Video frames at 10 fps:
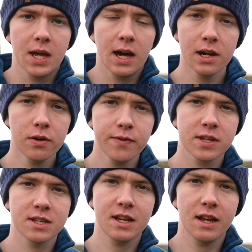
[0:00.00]
And
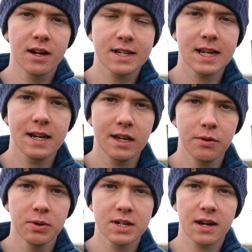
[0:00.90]
obviously, ideally,
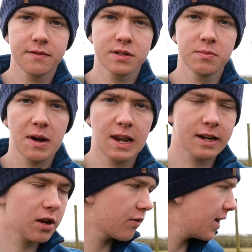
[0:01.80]
you would have somewhere
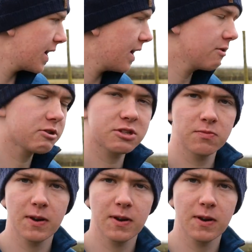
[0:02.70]
like a greenhouse,